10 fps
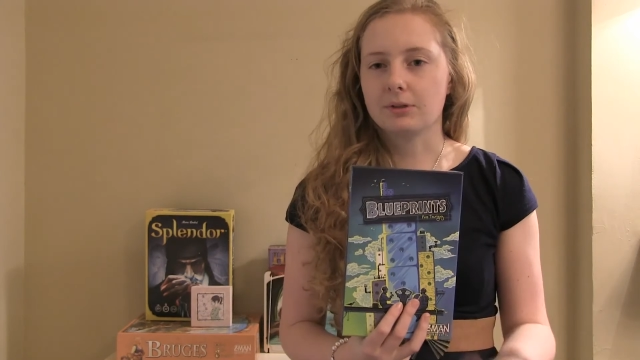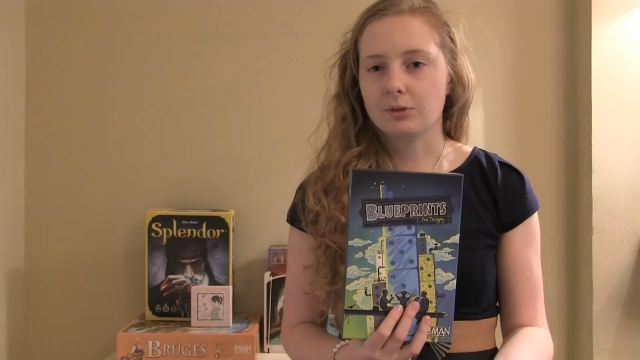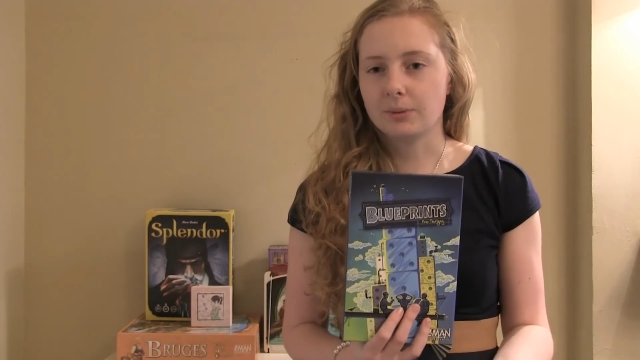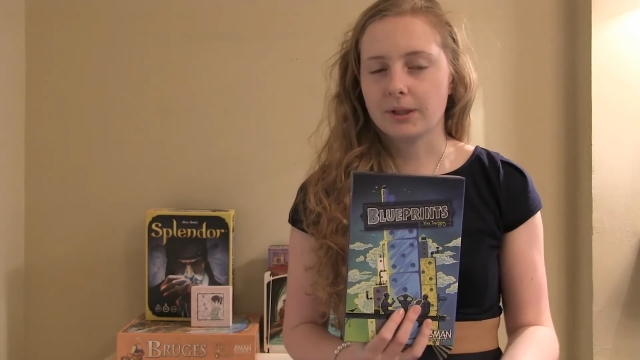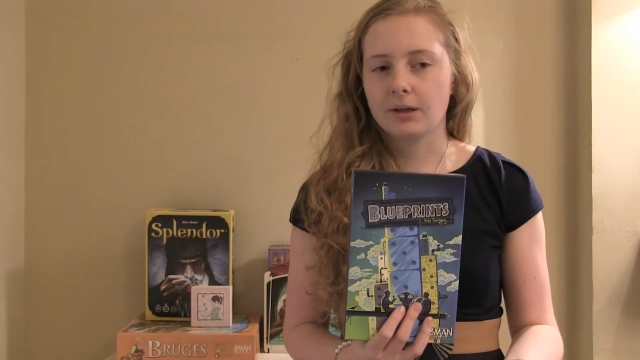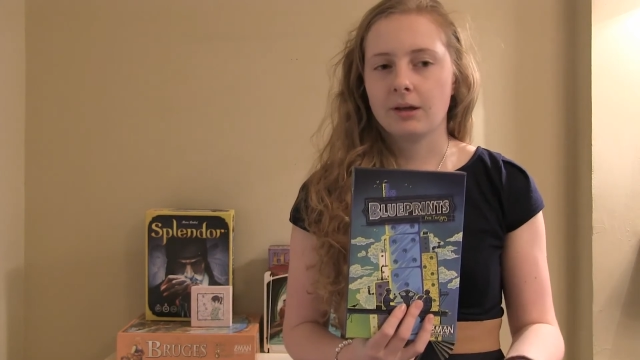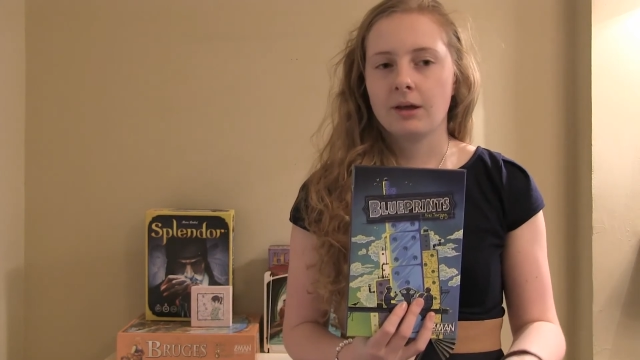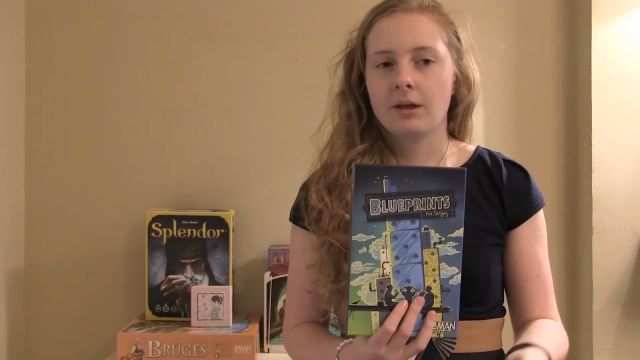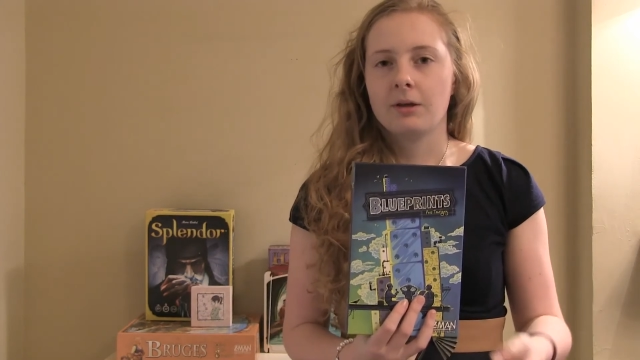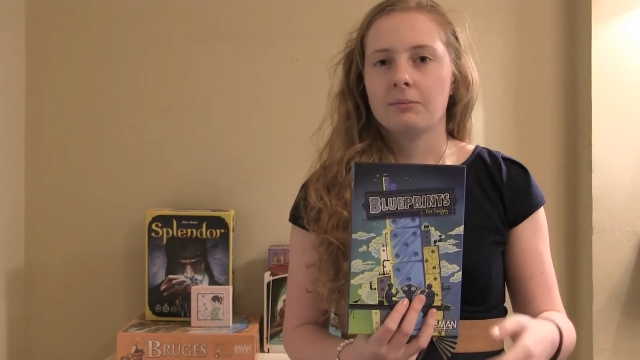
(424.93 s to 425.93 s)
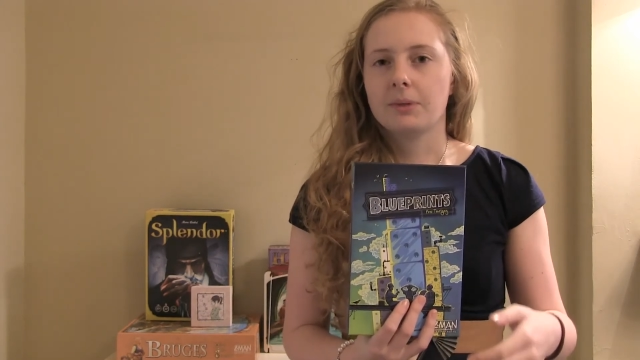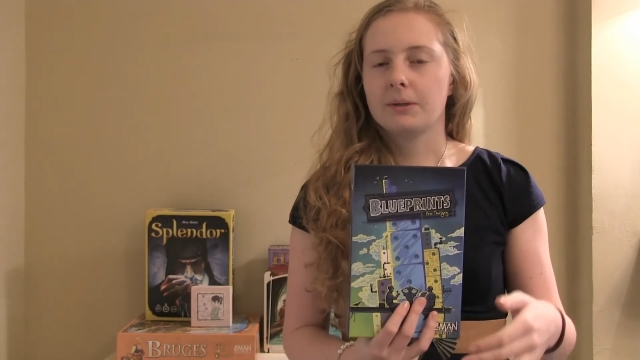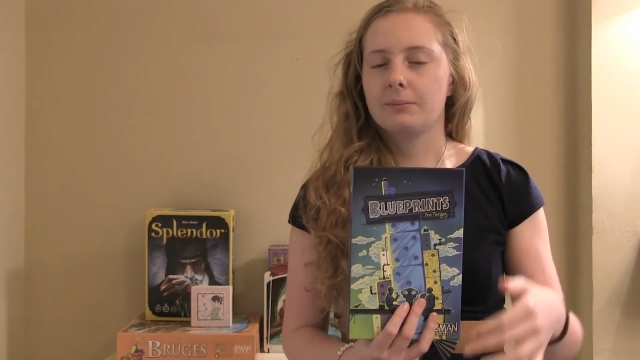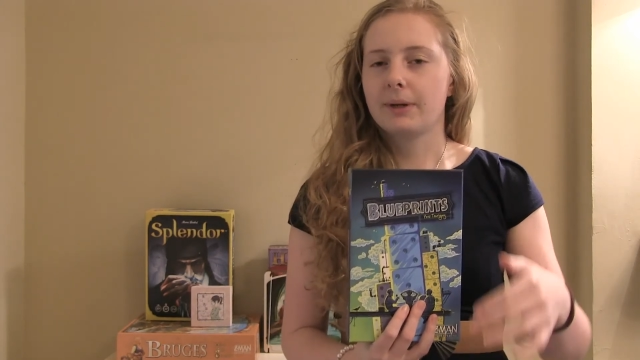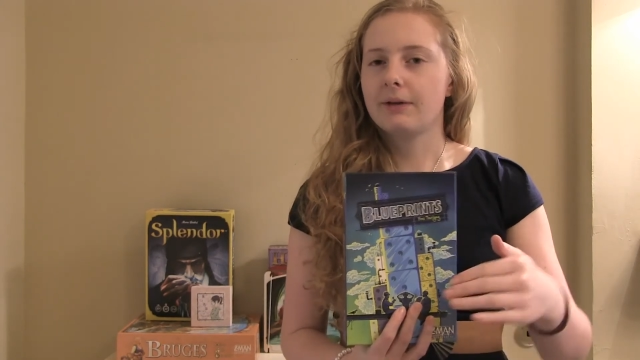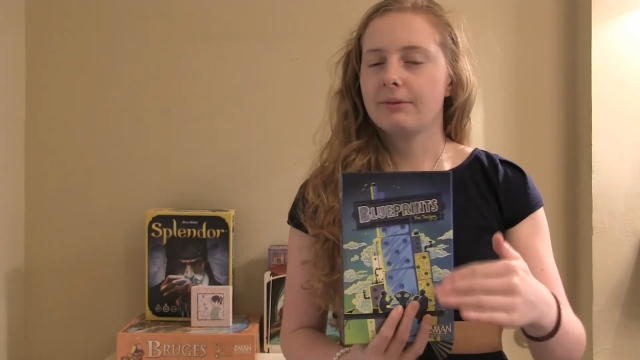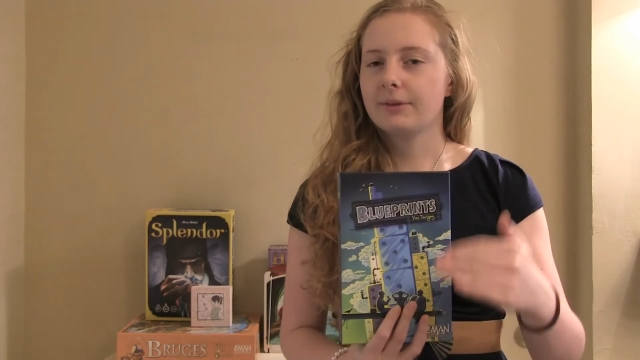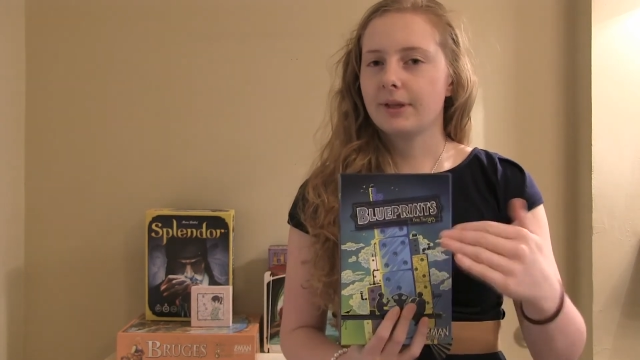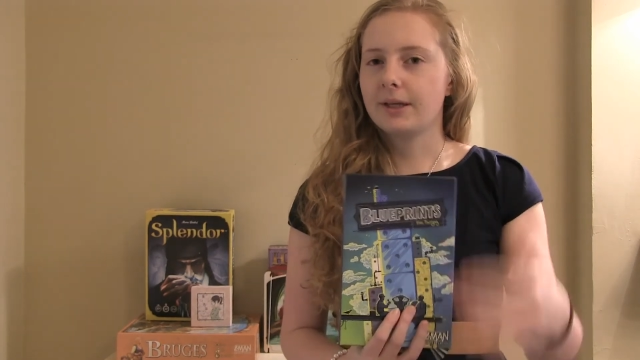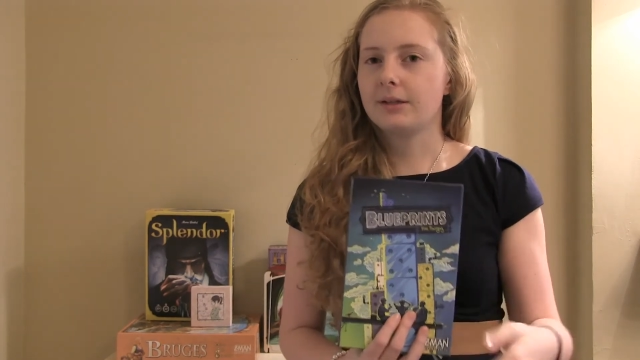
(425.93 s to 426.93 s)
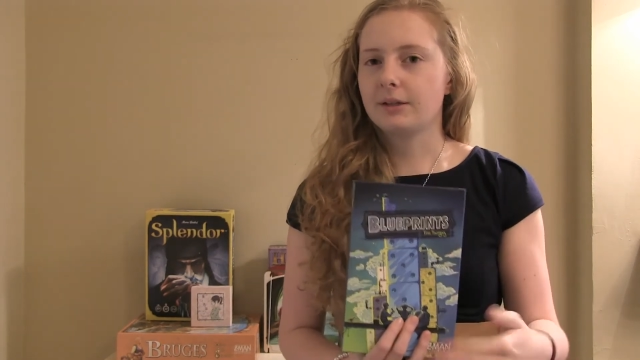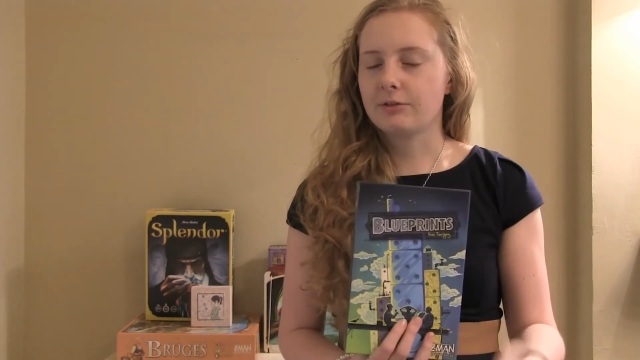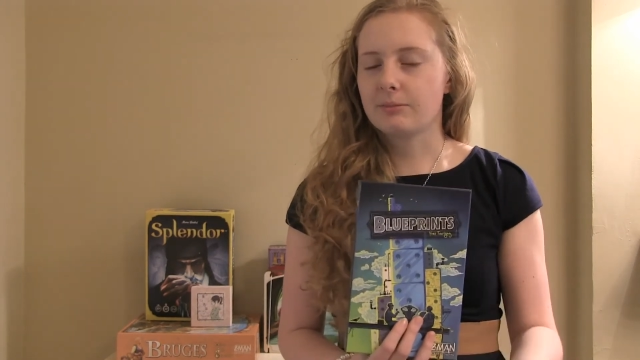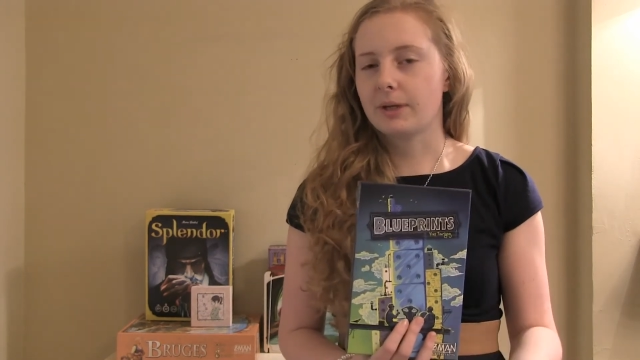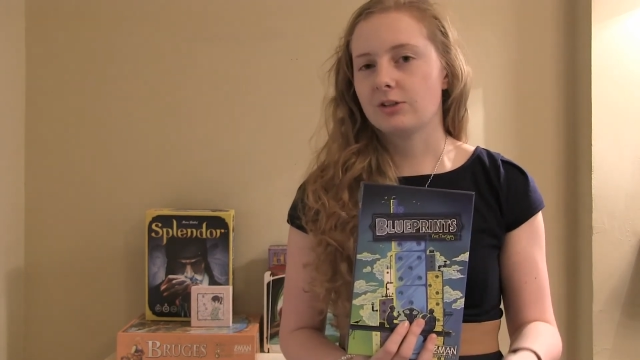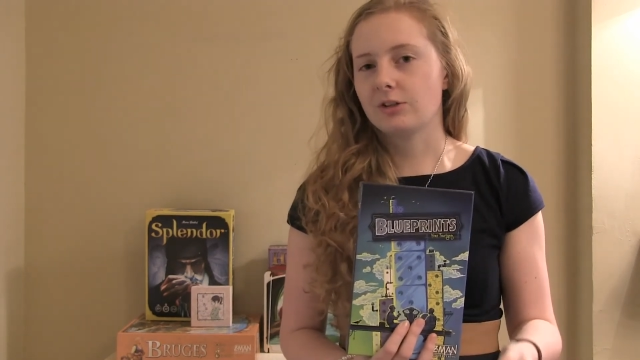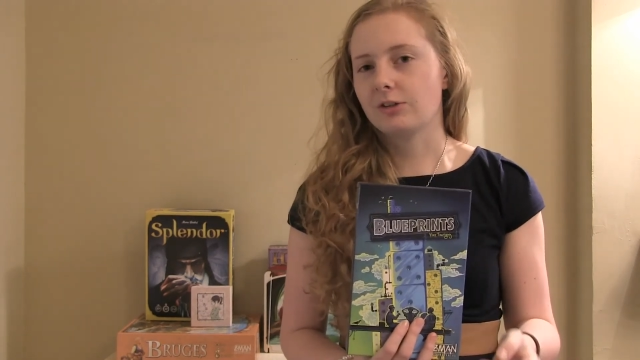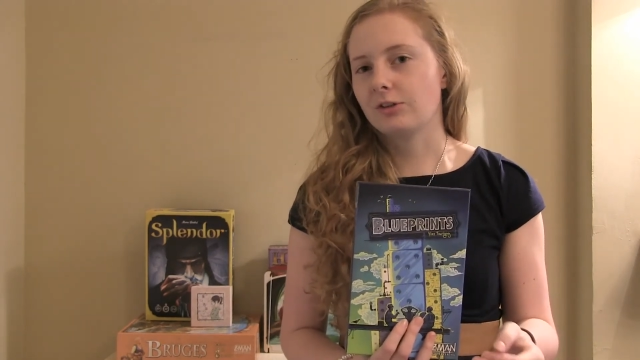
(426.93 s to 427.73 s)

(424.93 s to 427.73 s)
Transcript: are doing. But by having the hidden information,